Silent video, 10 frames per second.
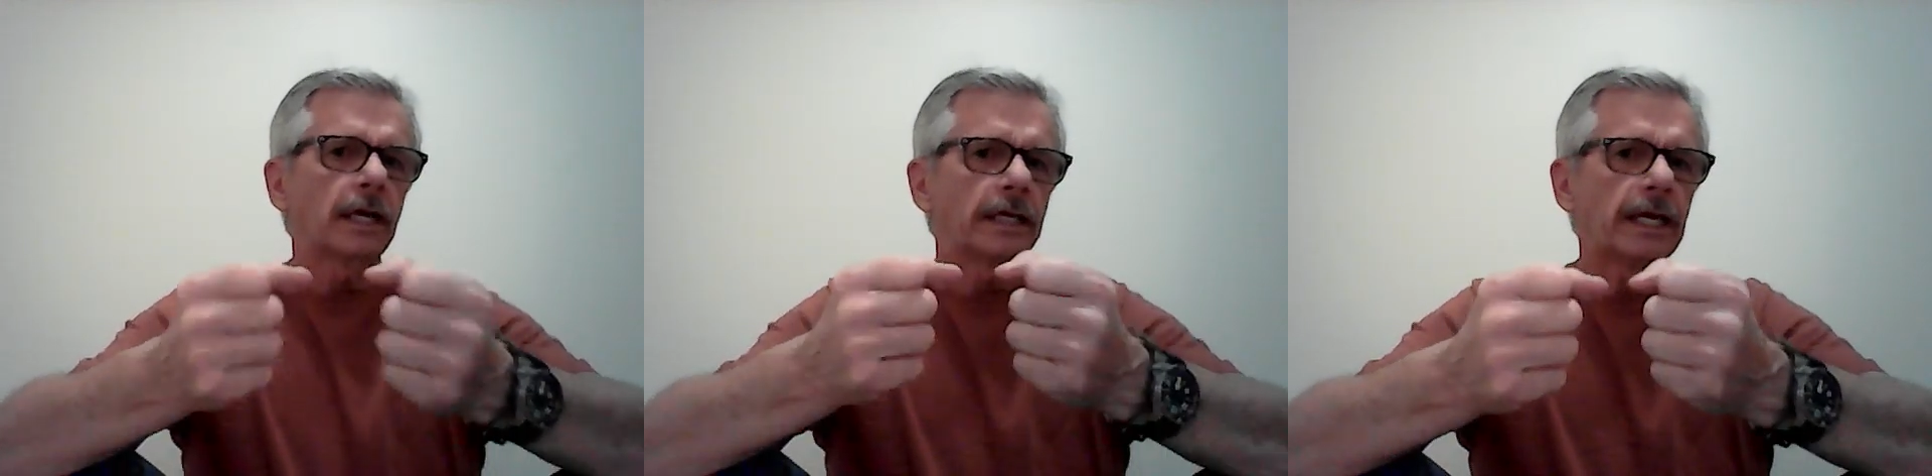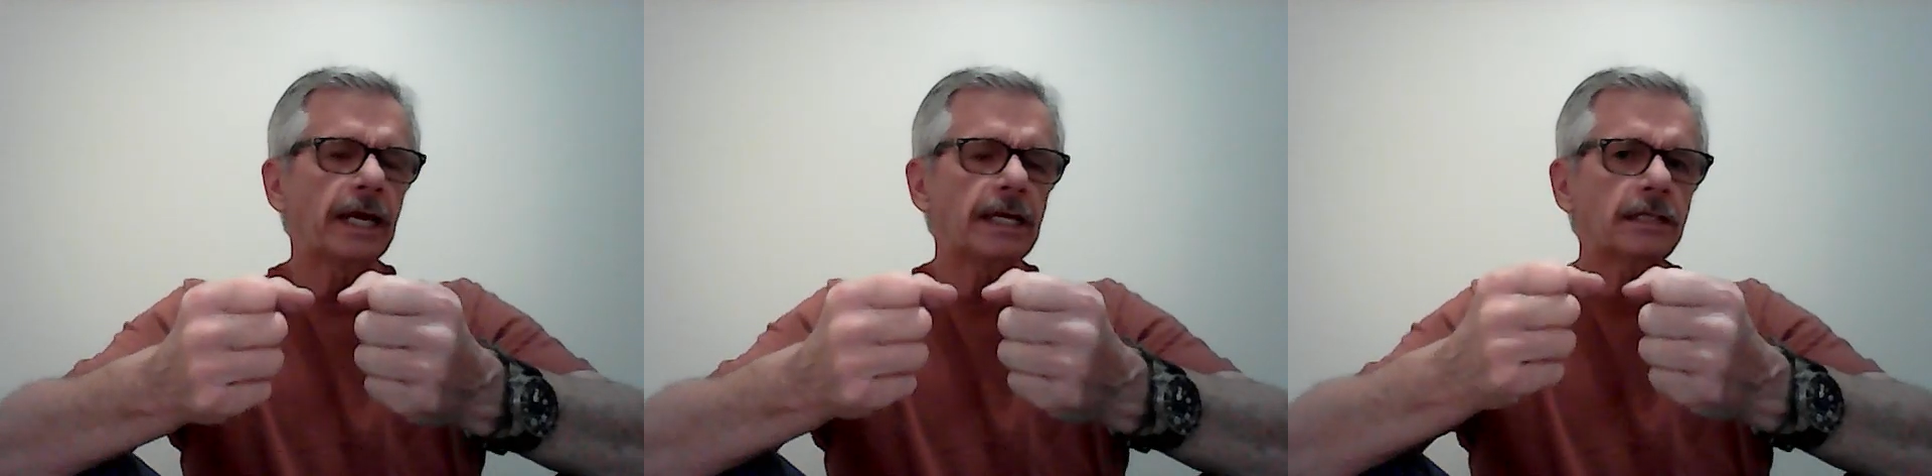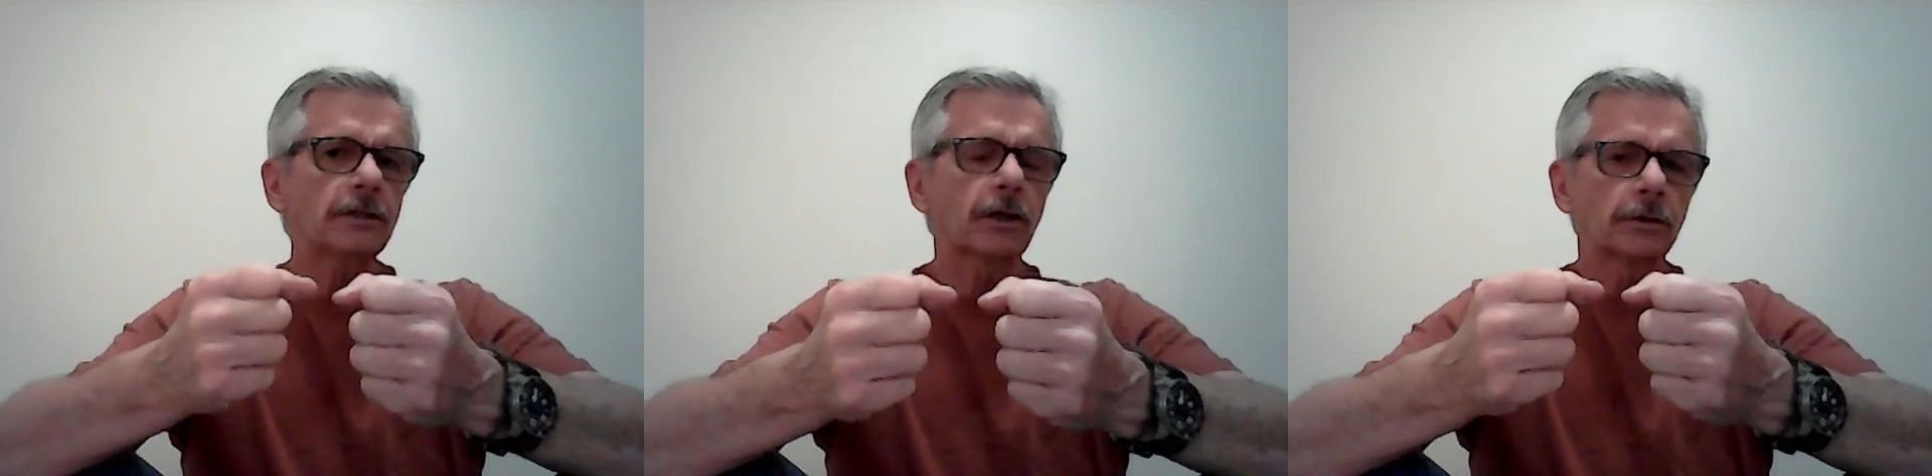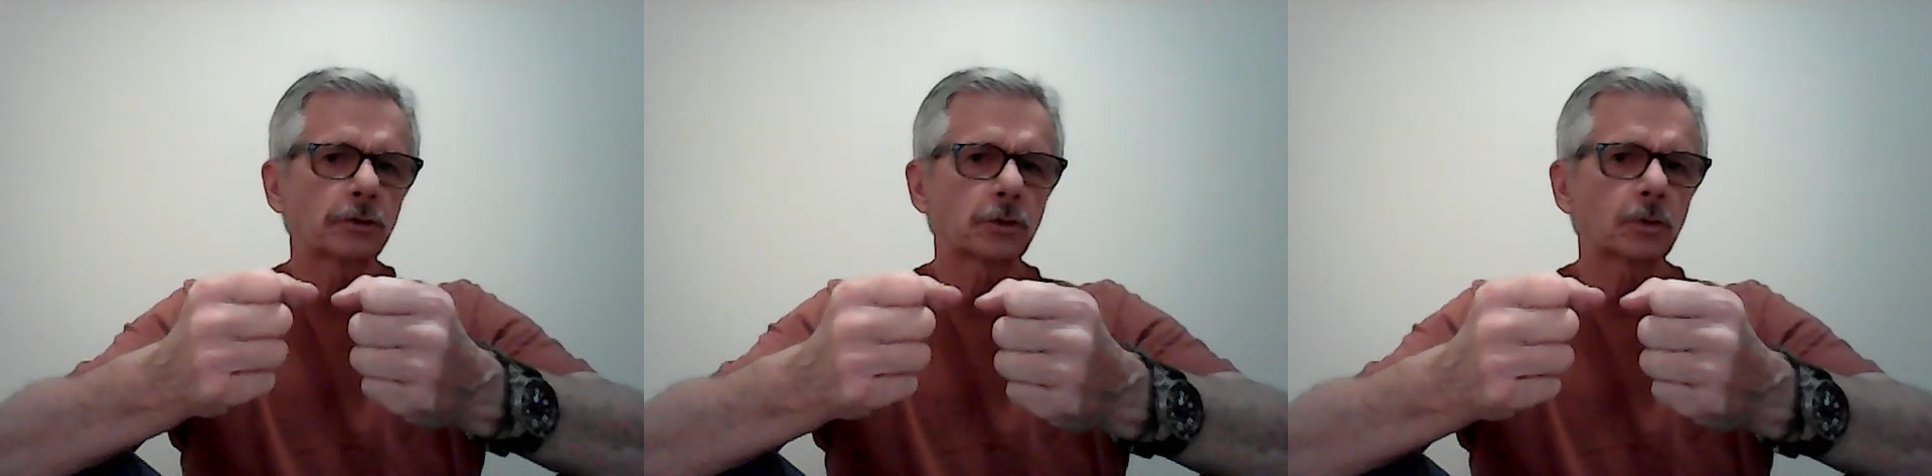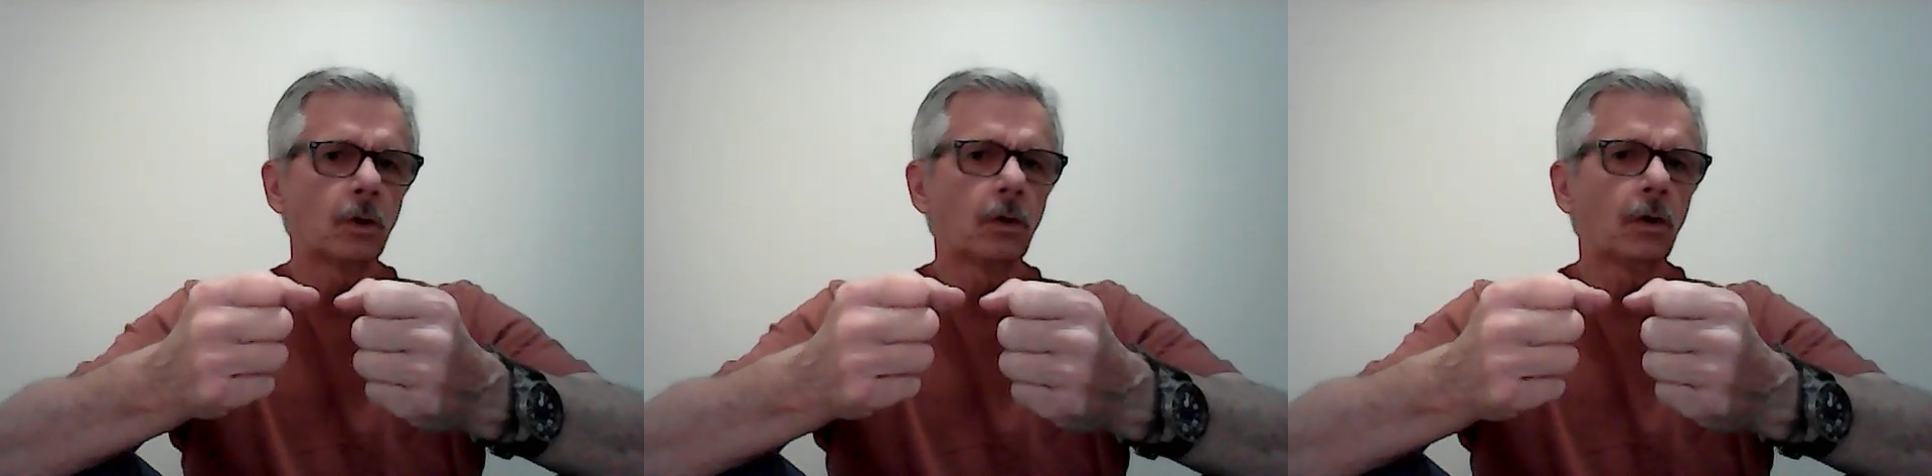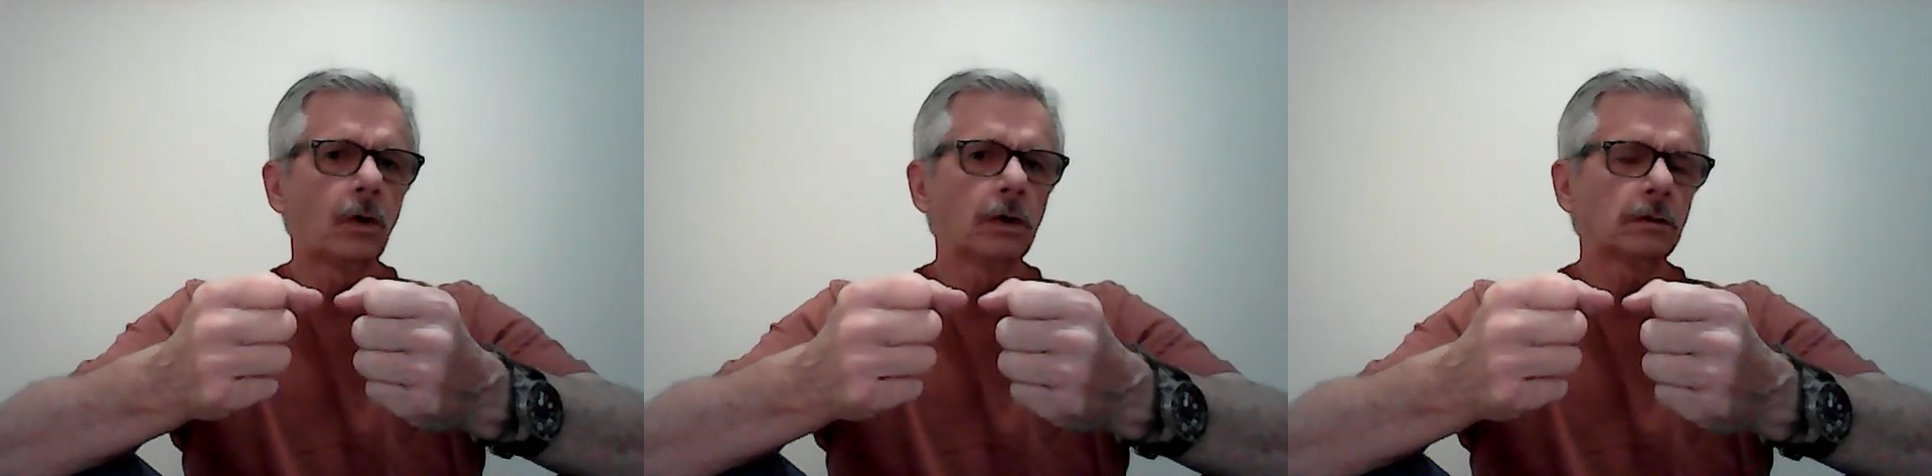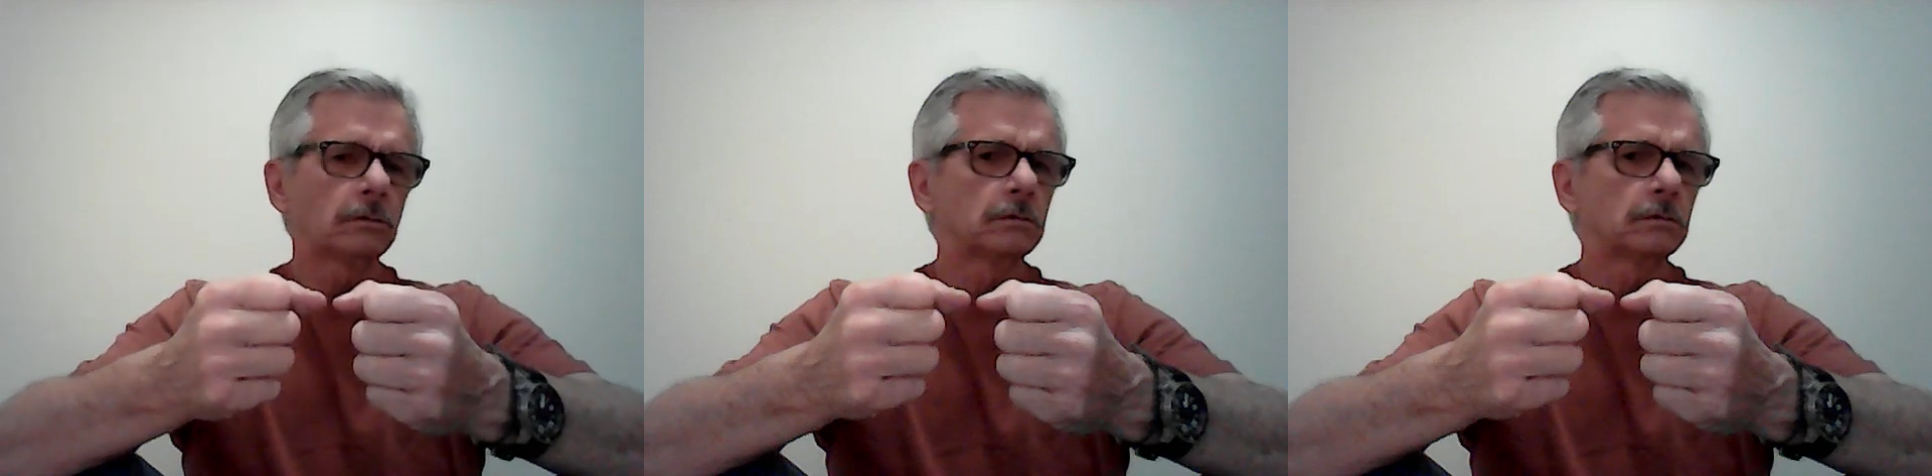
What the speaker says: gain control